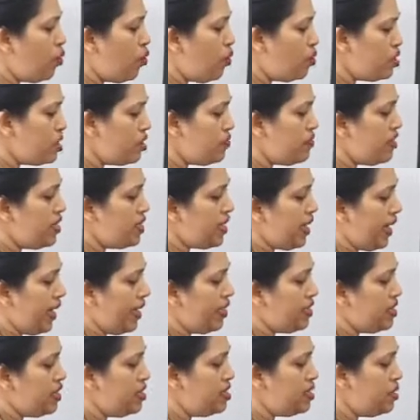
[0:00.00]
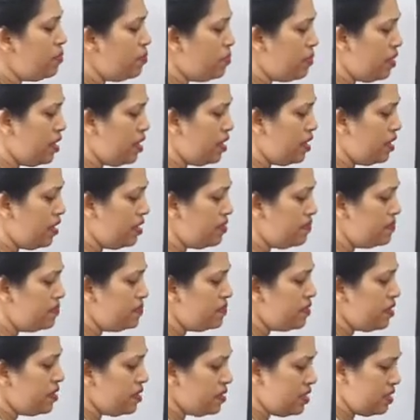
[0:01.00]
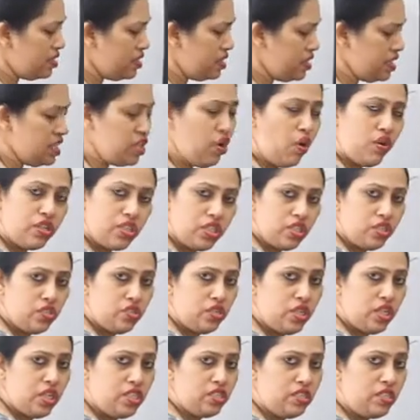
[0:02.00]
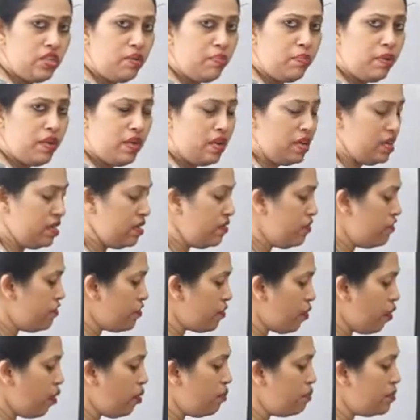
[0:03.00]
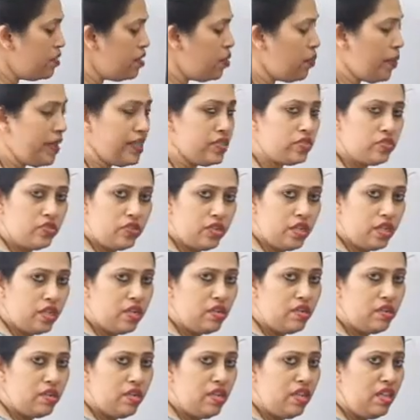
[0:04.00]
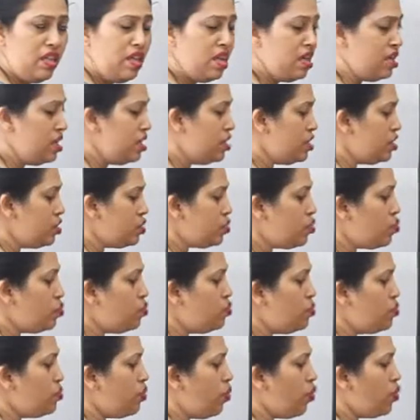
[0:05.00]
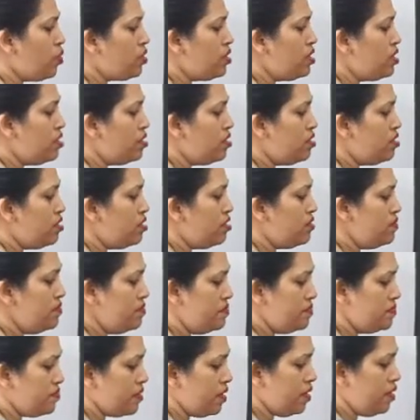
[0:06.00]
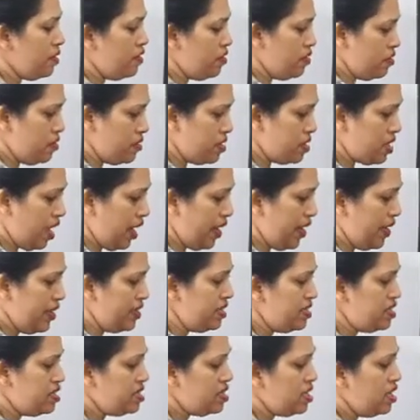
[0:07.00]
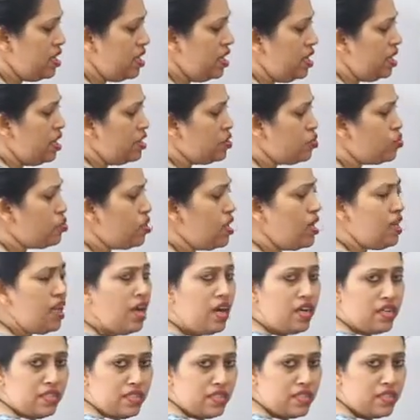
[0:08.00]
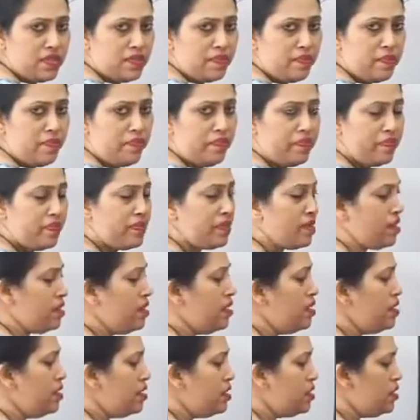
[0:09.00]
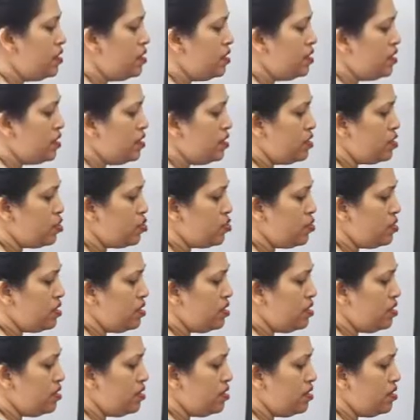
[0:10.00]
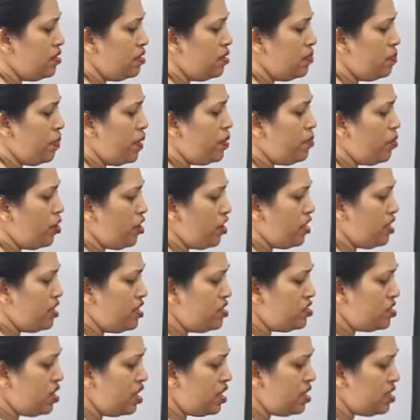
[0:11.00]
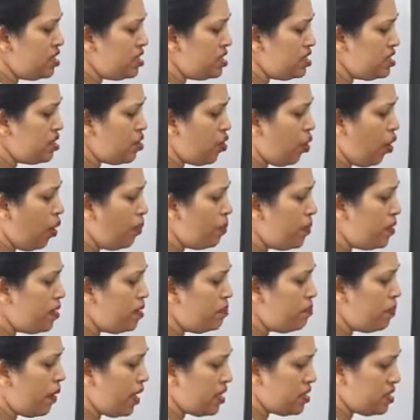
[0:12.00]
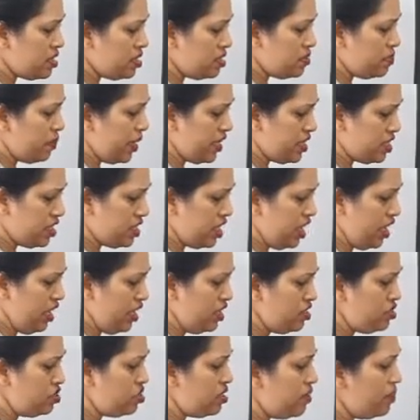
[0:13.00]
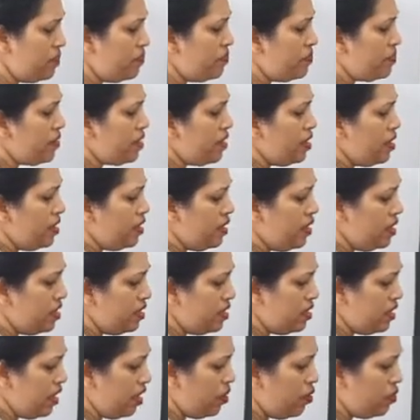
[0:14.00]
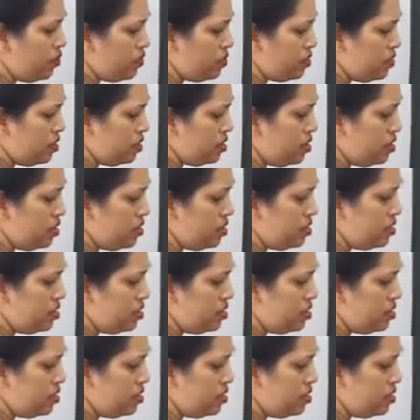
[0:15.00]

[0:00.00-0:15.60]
both will carry the blood the deoxygenated blood from the ventricle to both the sides to the lungs. So pulmonary trunk is a common passage. Now